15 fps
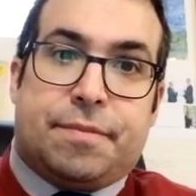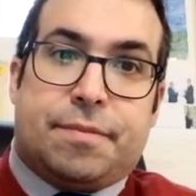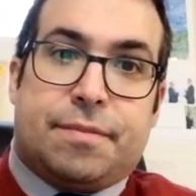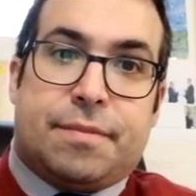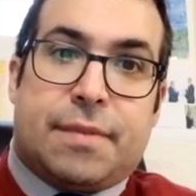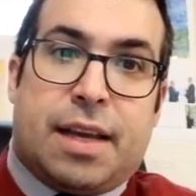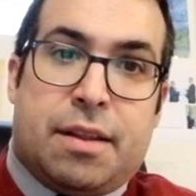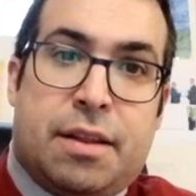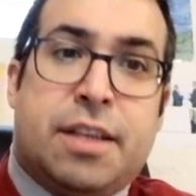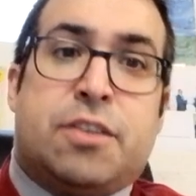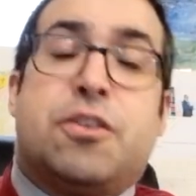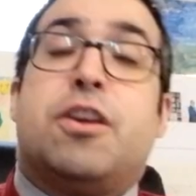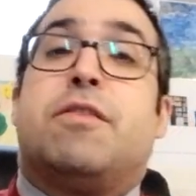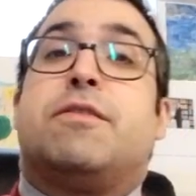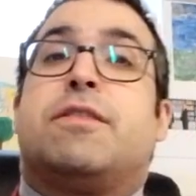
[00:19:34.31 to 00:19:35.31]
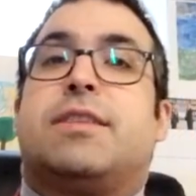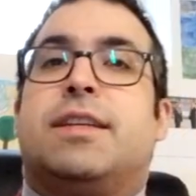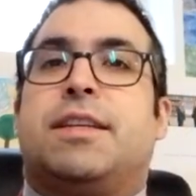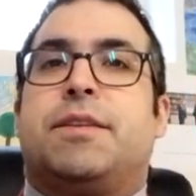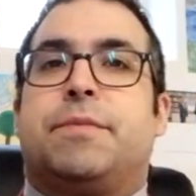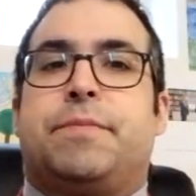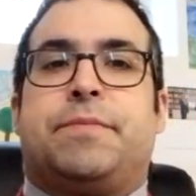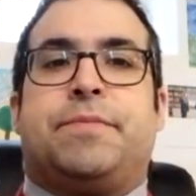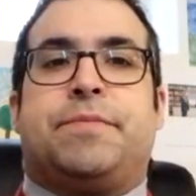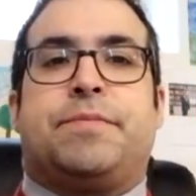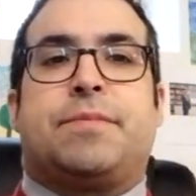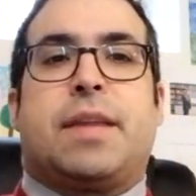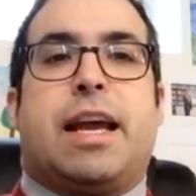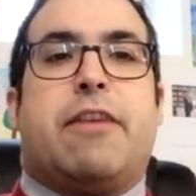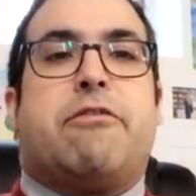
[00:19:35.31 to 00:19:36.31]
And these services
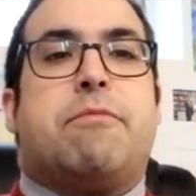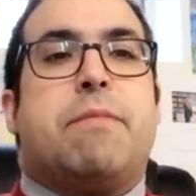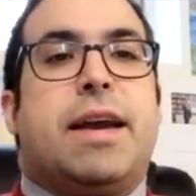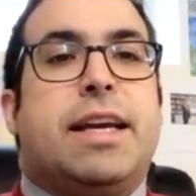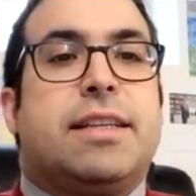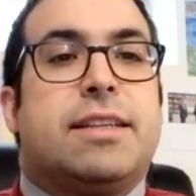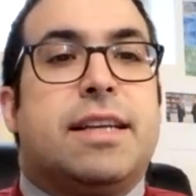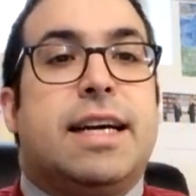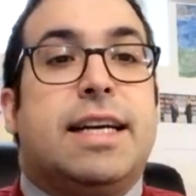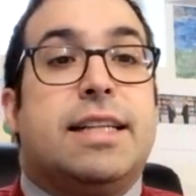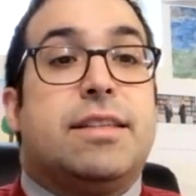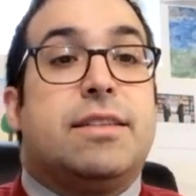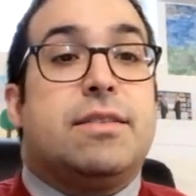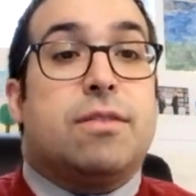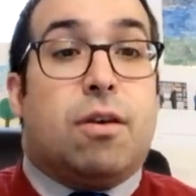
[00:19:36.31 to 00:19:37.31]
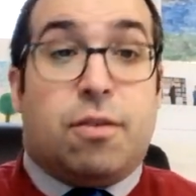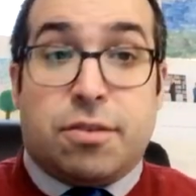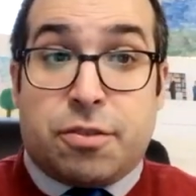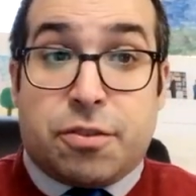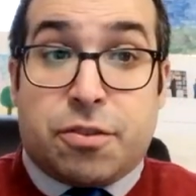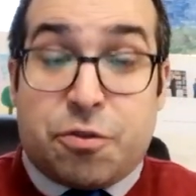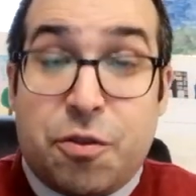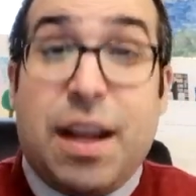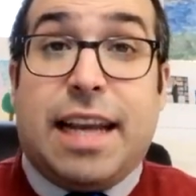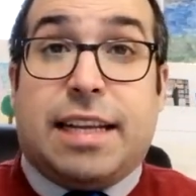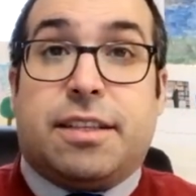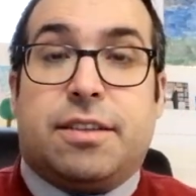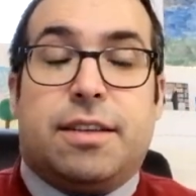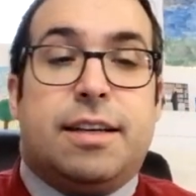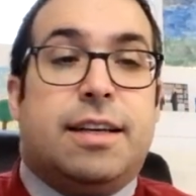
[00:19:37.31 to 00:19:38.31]
have made also trade
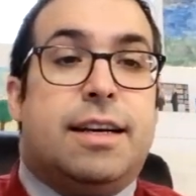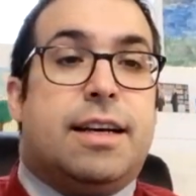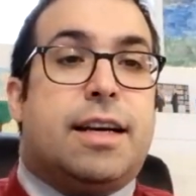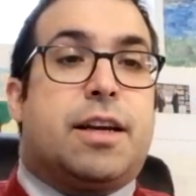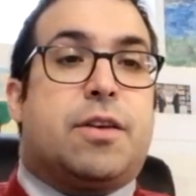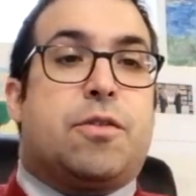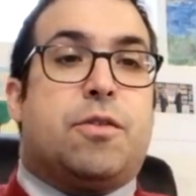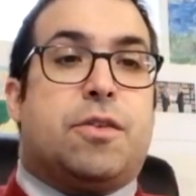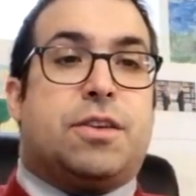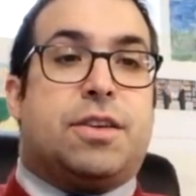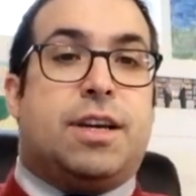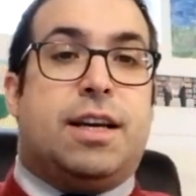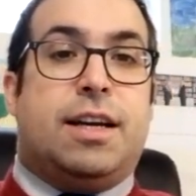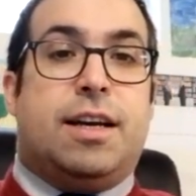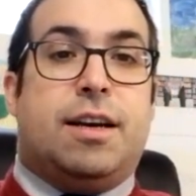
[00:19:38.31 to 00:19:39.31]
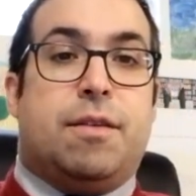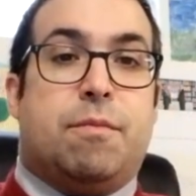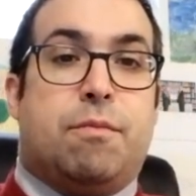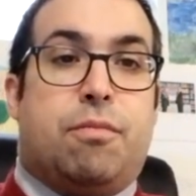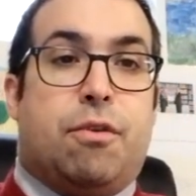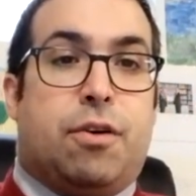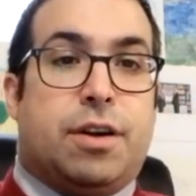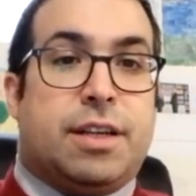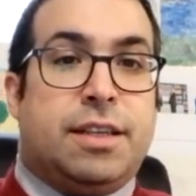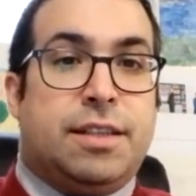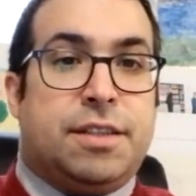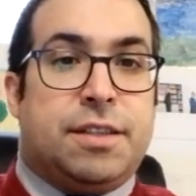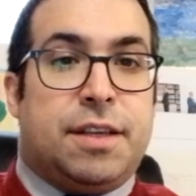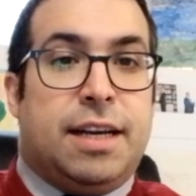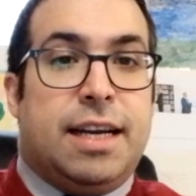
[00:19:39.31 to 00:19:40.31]
across borders
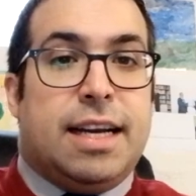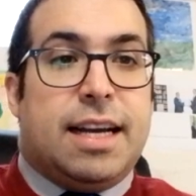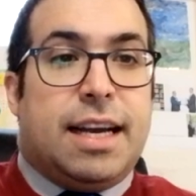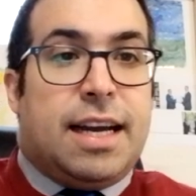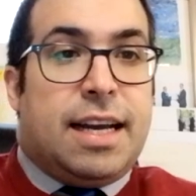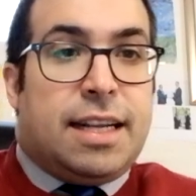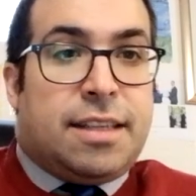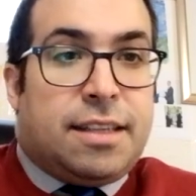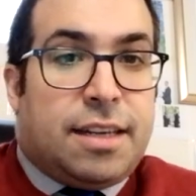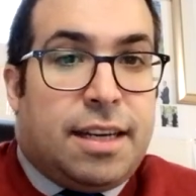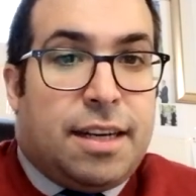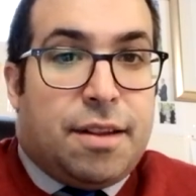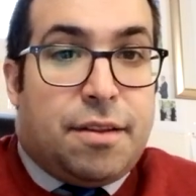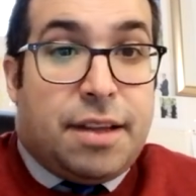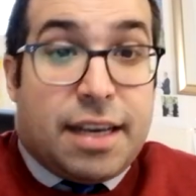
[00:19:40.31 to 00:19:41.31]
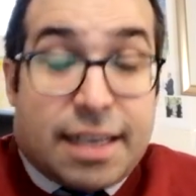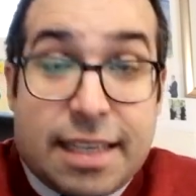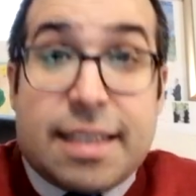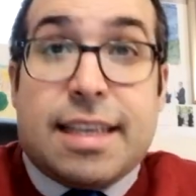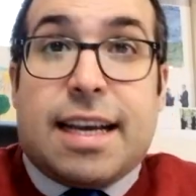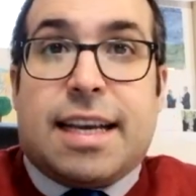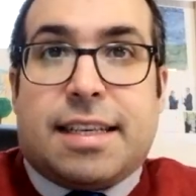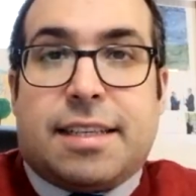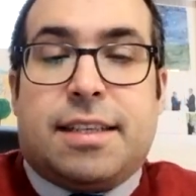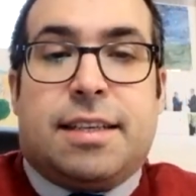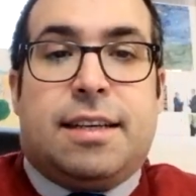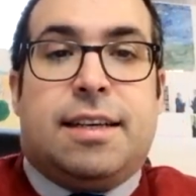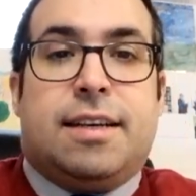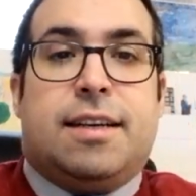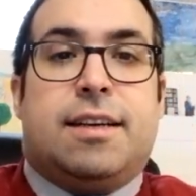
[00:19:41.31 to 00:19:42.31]
and the access
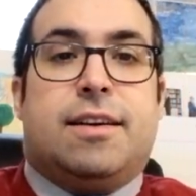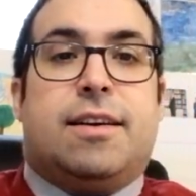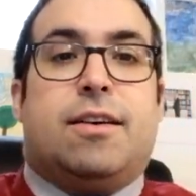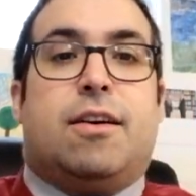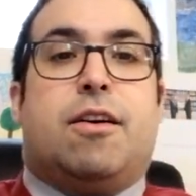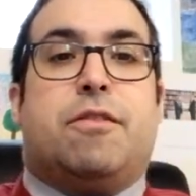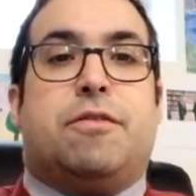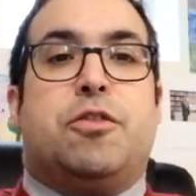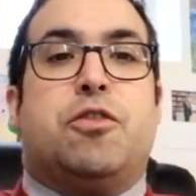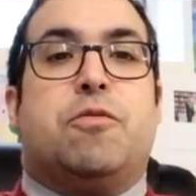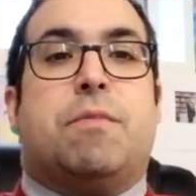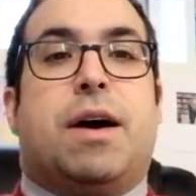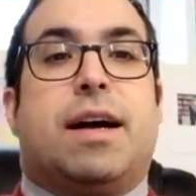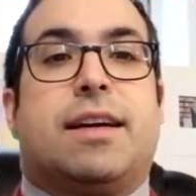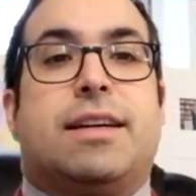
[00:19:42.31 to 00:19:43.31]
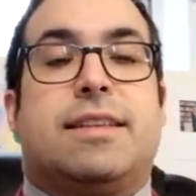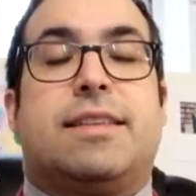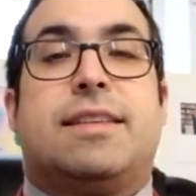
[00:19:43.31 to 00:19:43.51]
of new markets